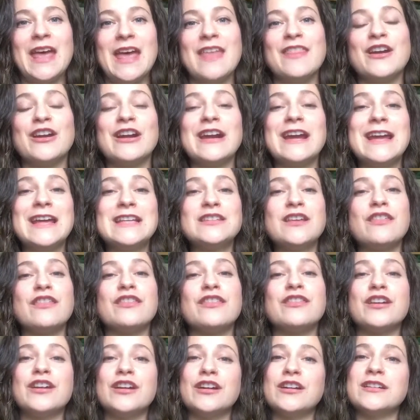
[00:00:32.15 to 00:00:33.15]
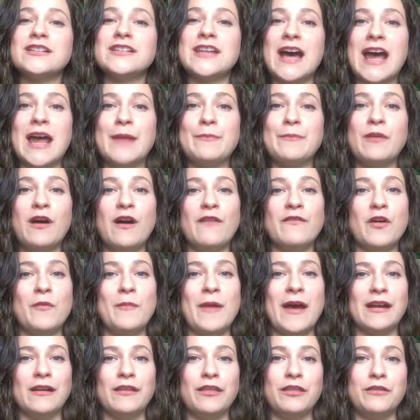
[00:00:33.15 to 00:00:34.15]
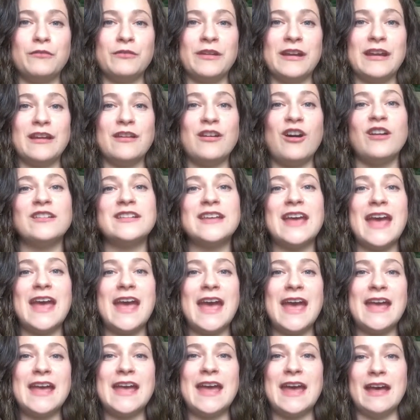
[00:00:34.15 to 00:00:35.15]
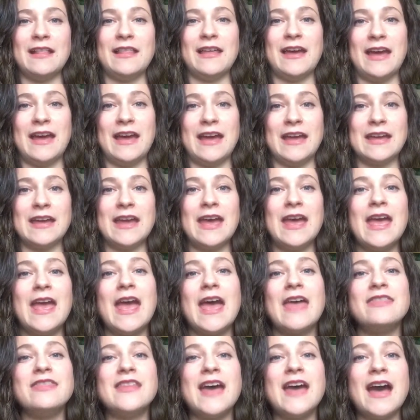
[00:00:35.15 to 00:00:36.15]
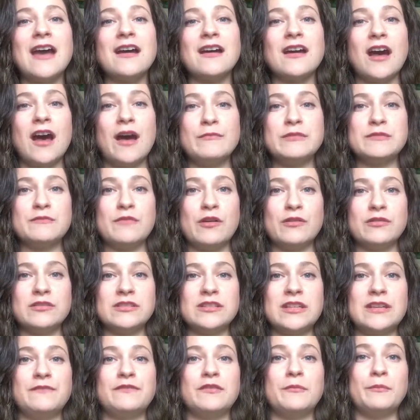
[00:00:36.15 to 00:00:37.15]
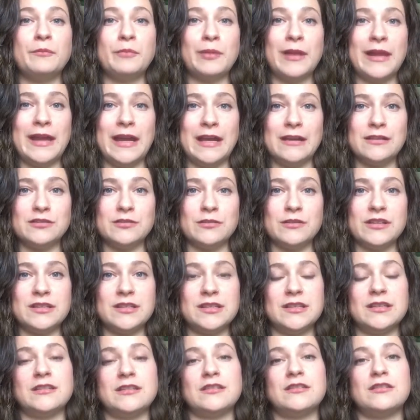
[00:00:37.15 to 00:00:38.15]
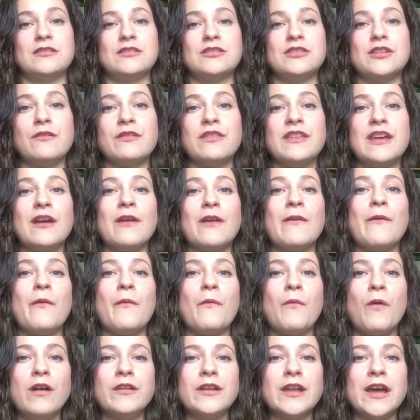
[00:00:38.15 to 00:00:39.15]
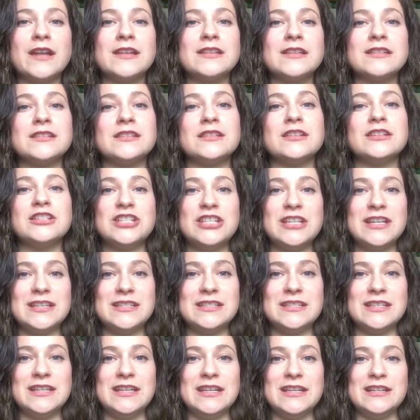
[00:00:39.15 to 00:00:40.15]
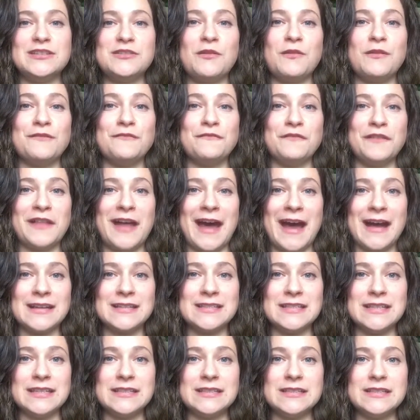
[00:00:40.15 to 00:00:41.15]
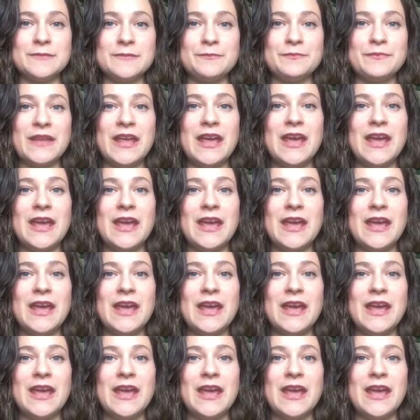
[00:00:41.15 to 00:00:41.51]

There is a third type of omega-3 called ALA, and that comes mostly from plant sources. So think walnuts, chia seeds, or flax seeds.